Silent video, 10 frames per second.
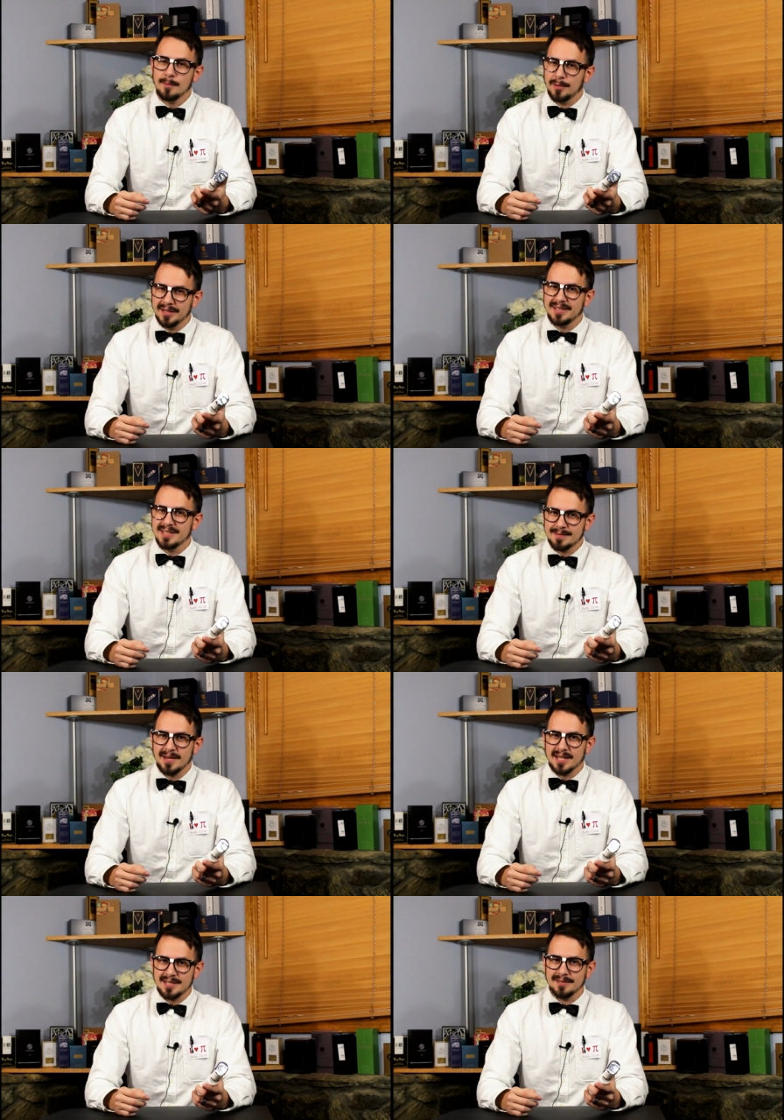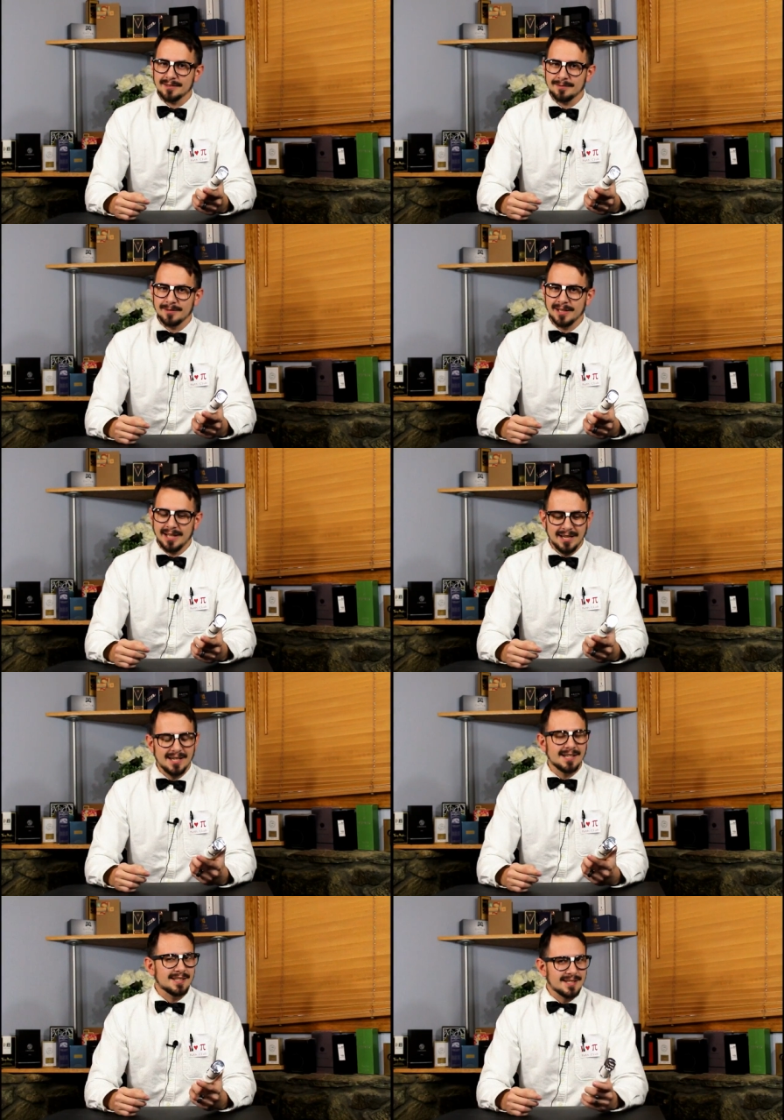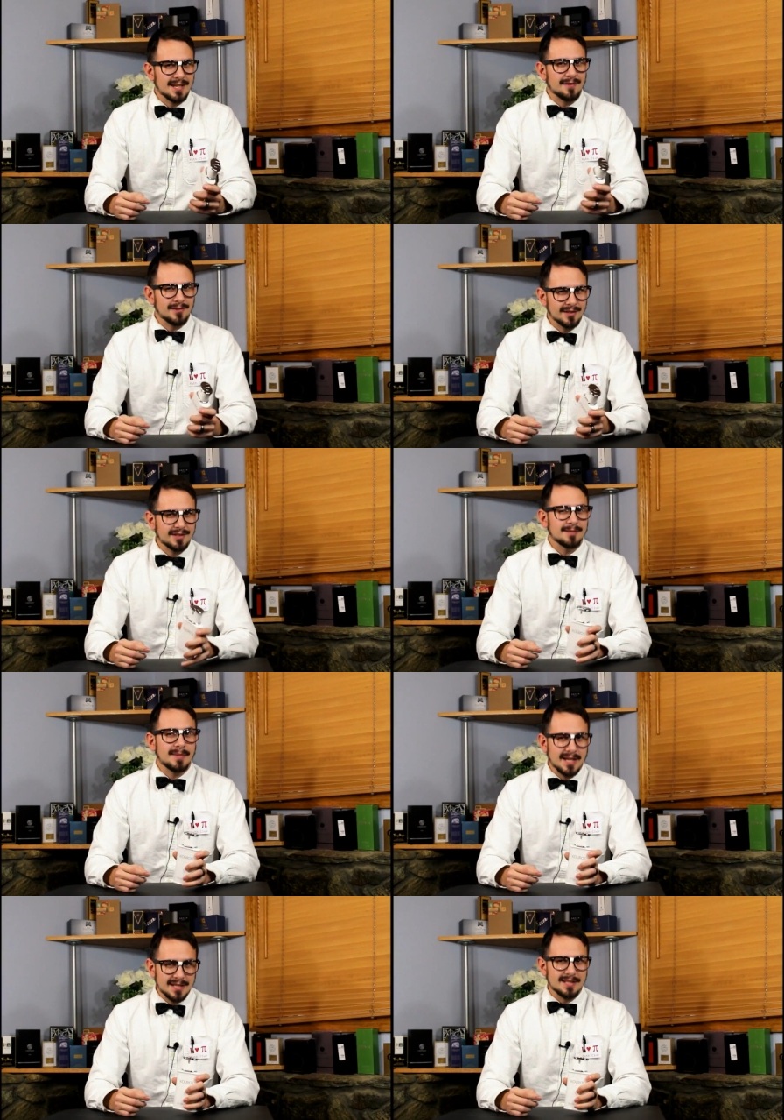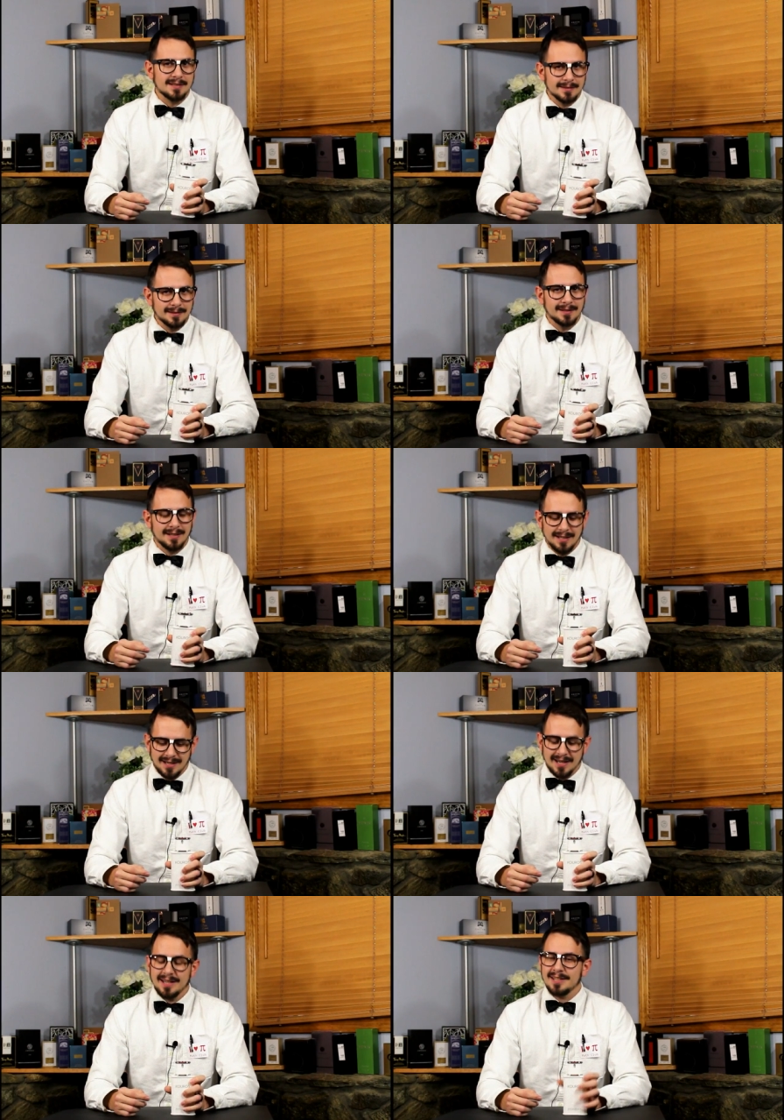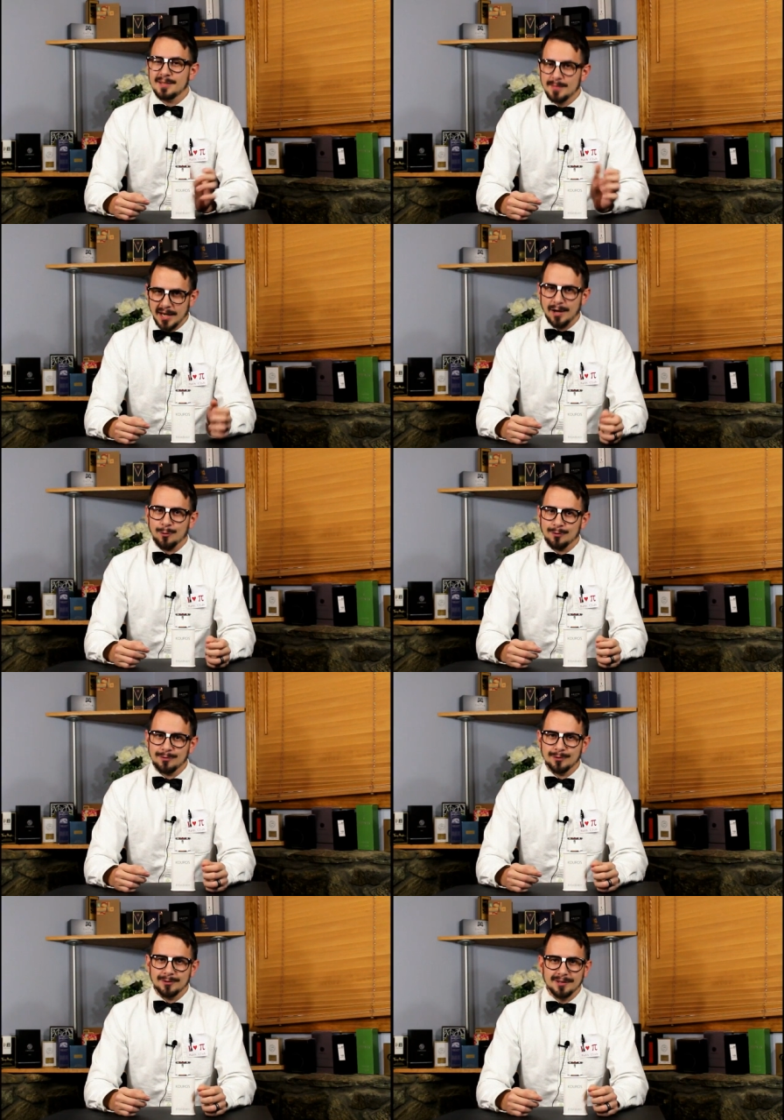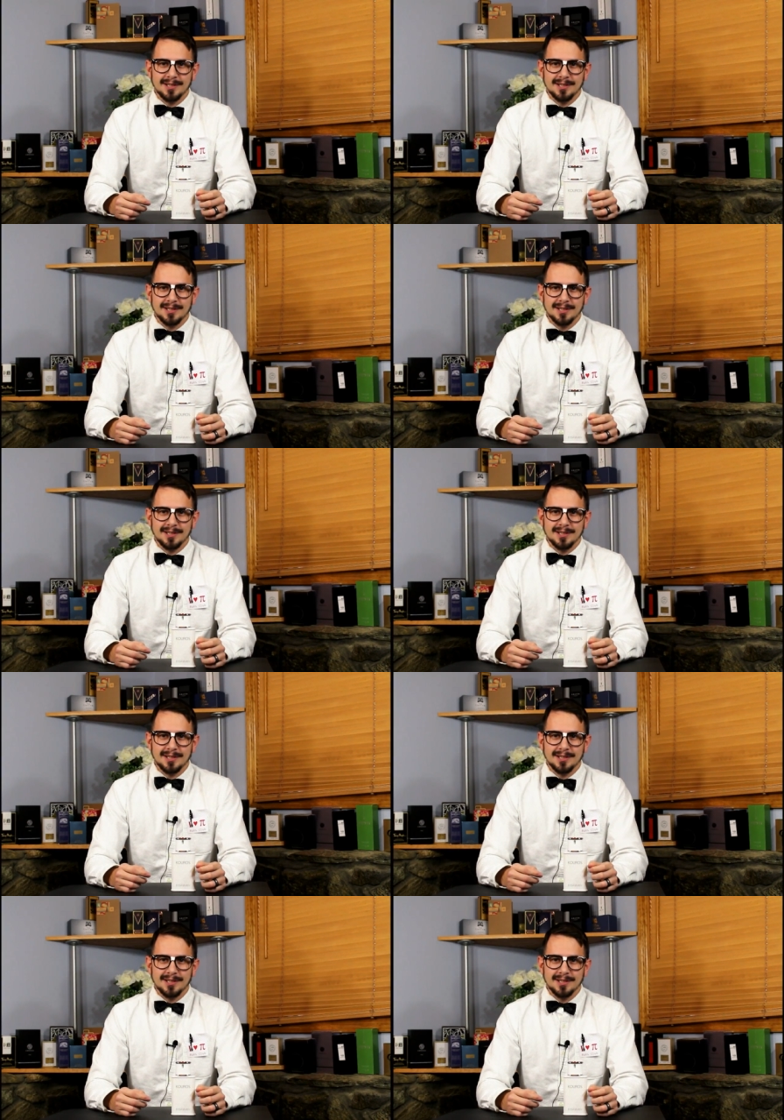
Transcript: But it is masculine. It's definitely masculine and it's powerful.